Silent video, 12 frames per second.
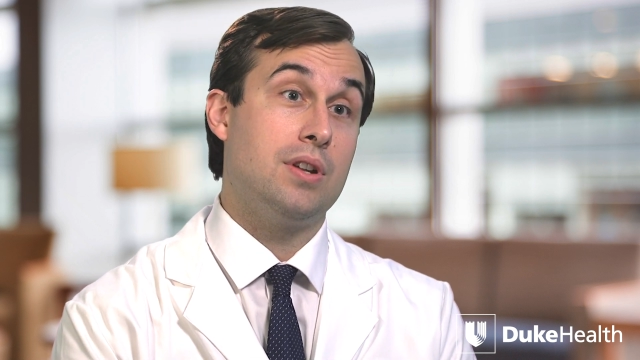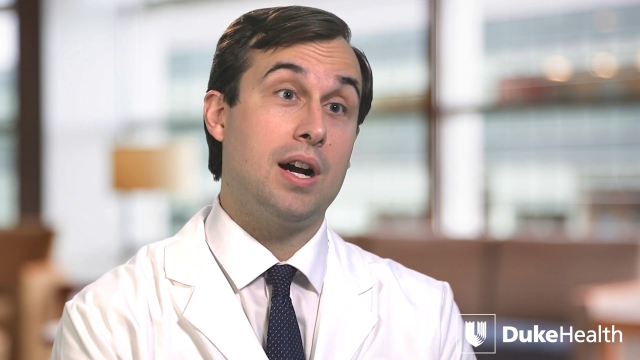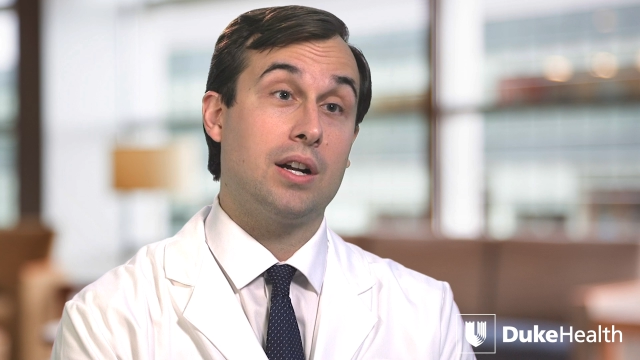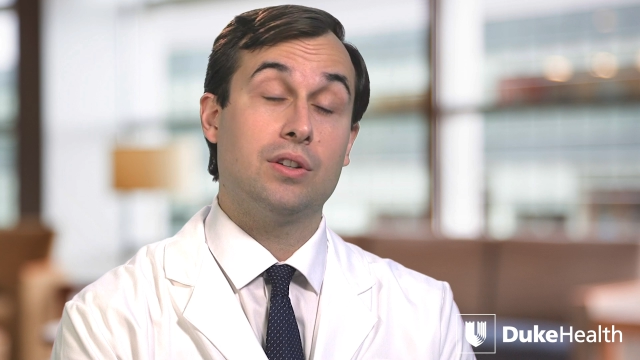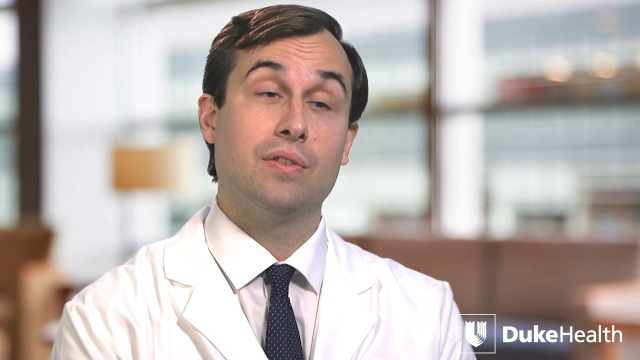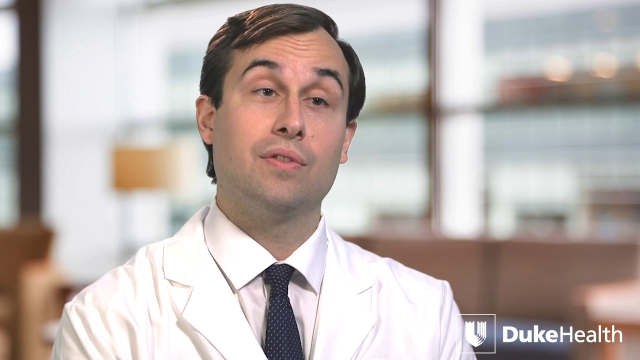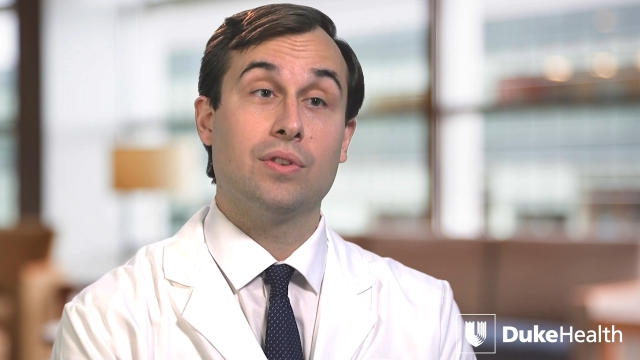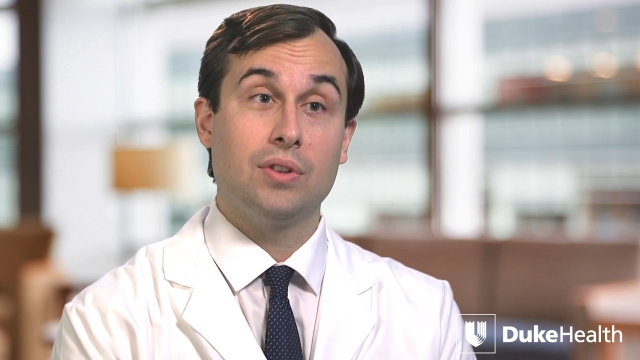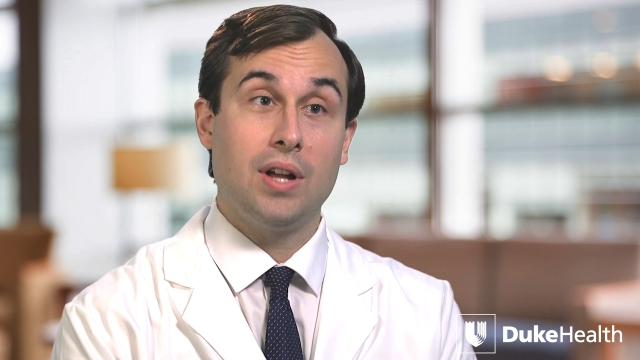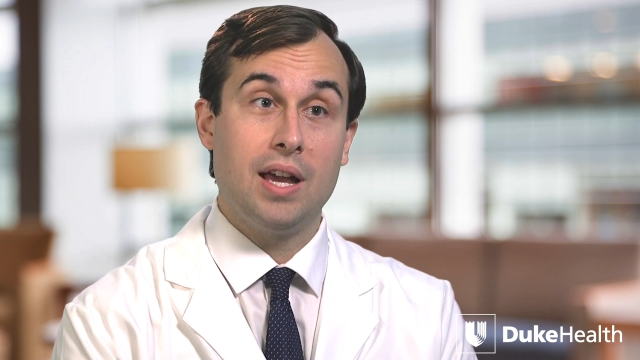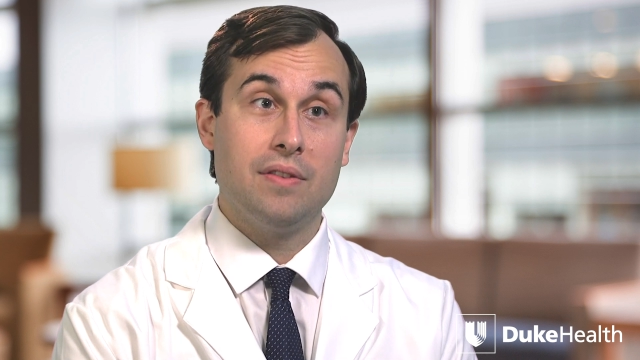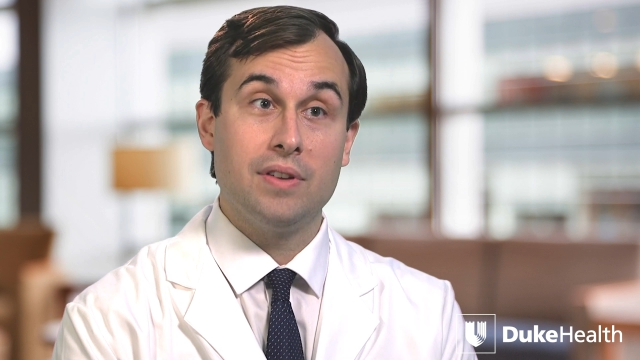doctor for
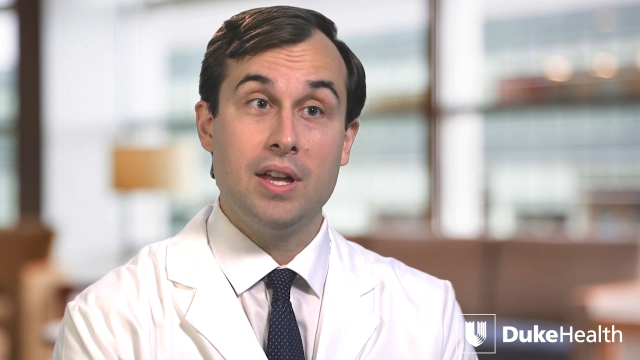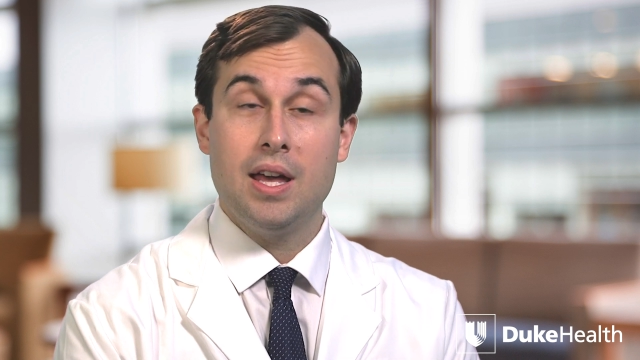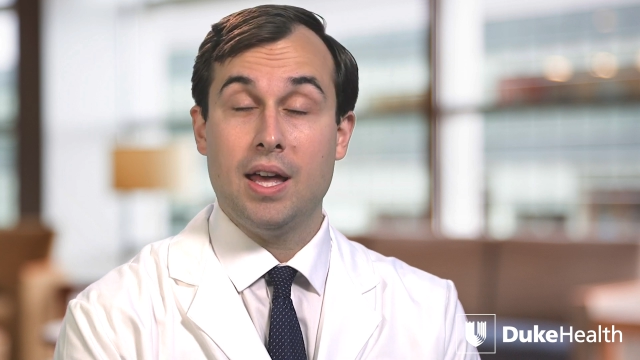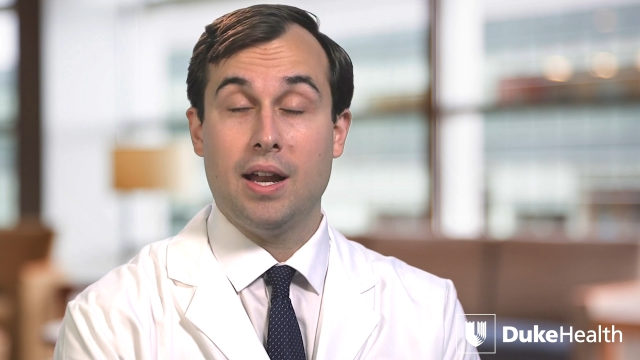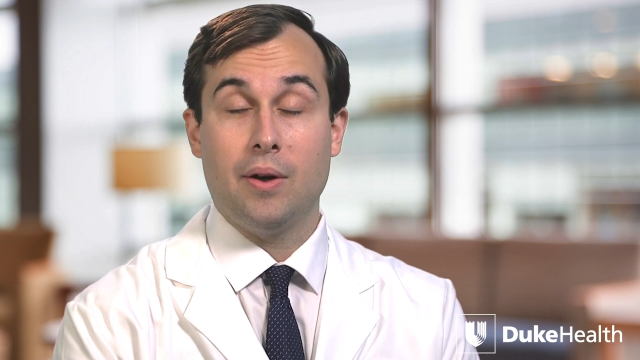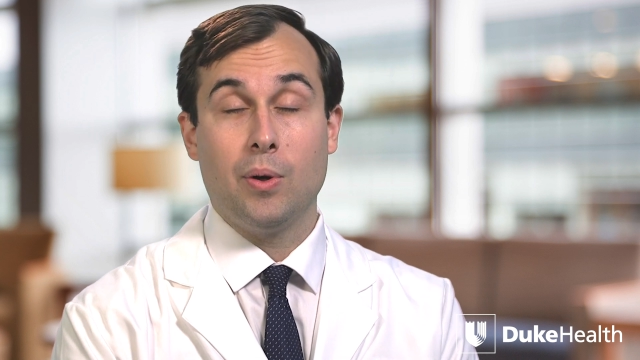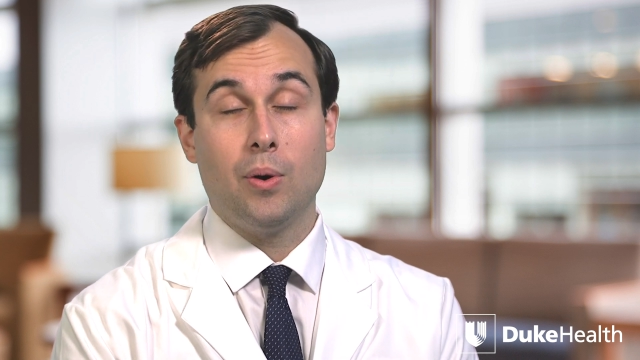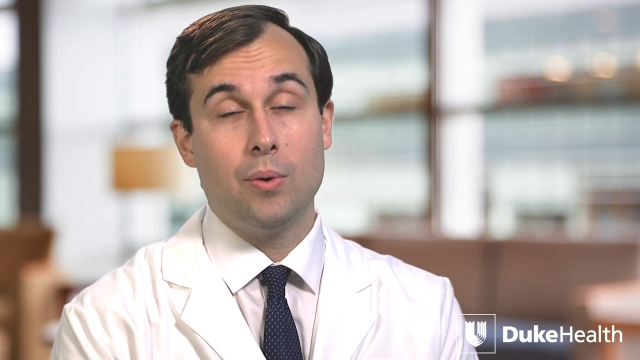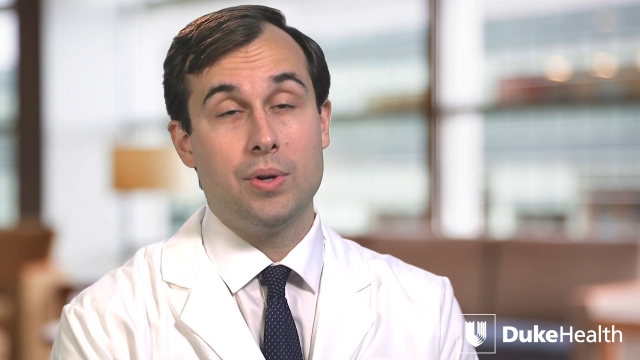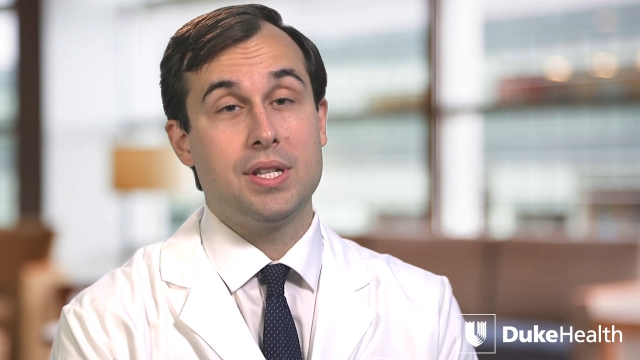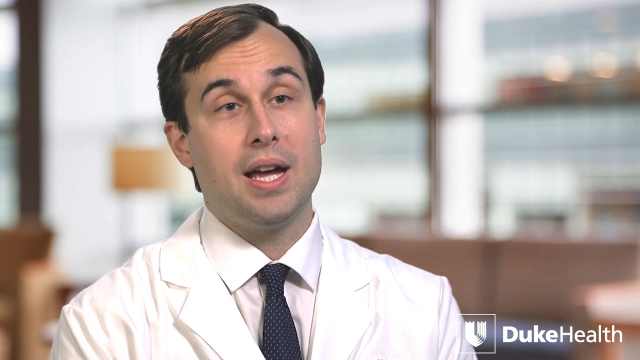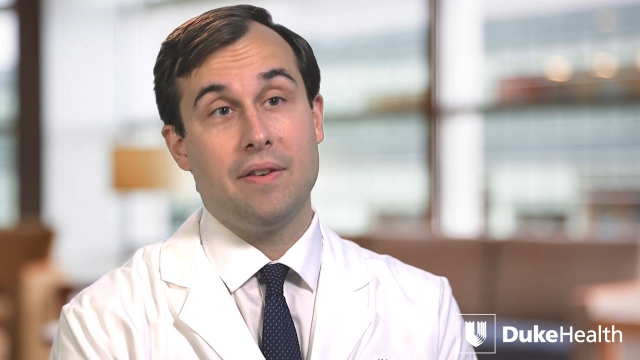life and I'll
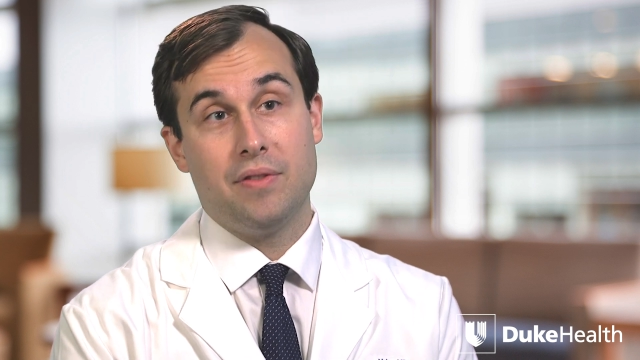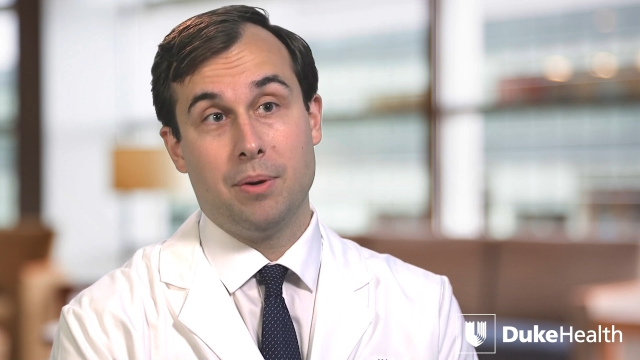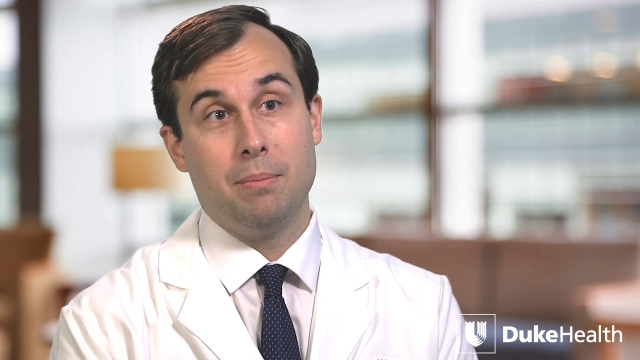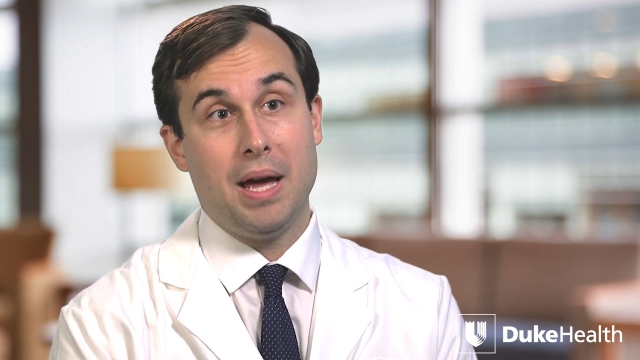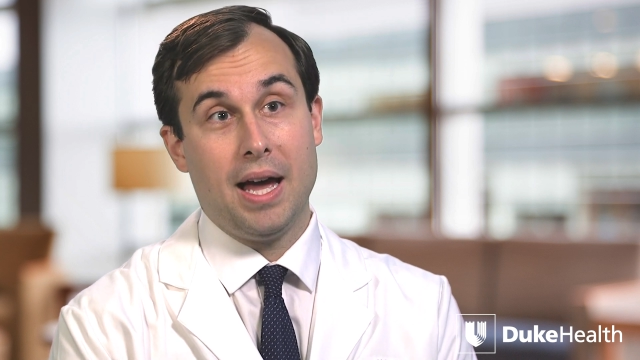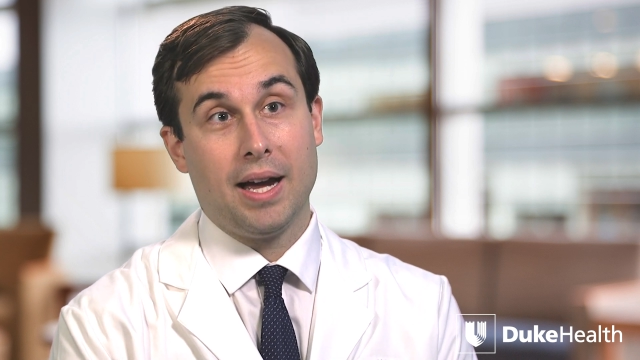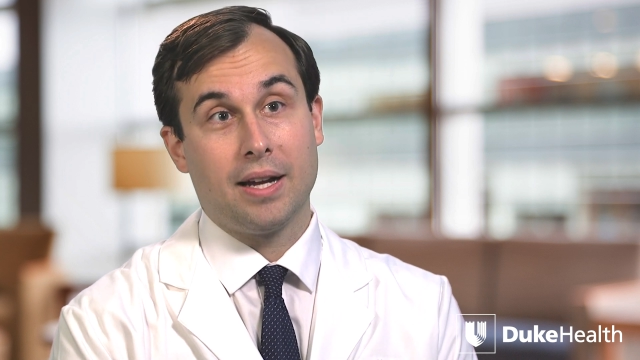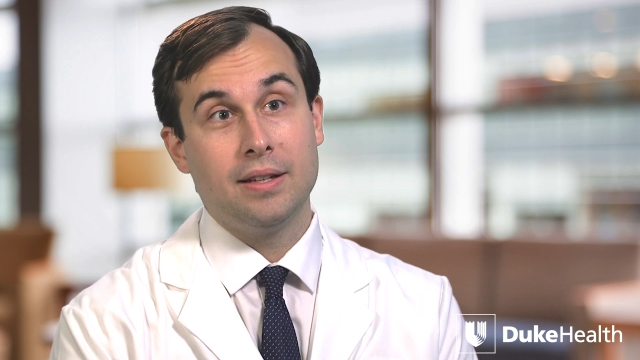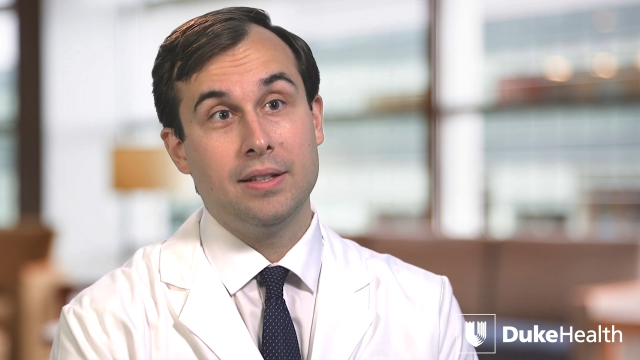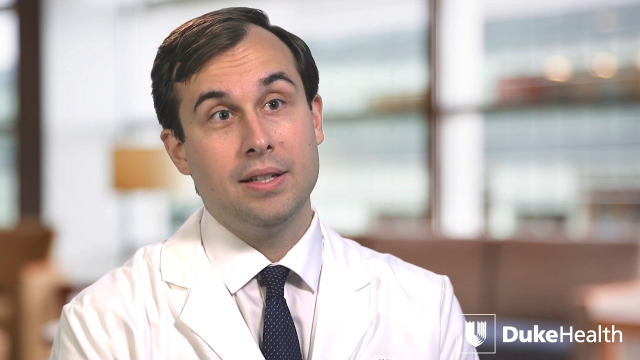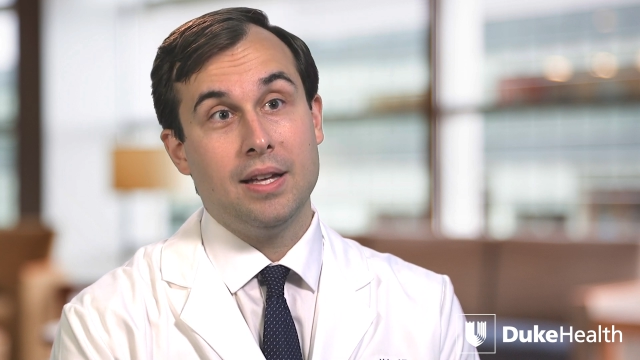always have their back.